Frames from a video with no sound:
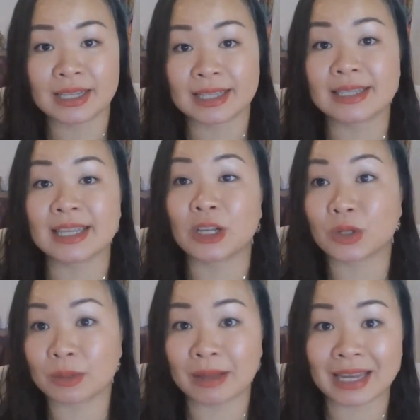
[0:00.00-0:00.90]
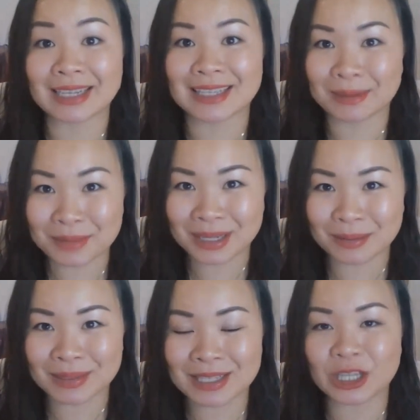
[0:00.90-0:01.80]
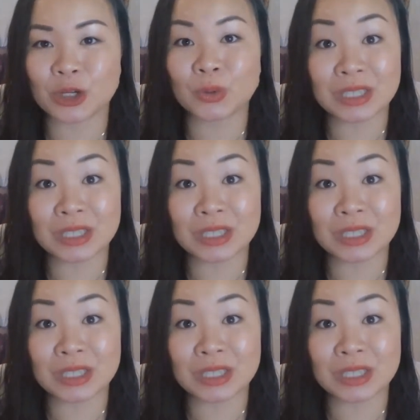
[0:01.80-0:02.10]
the psychosomatic symptoms to go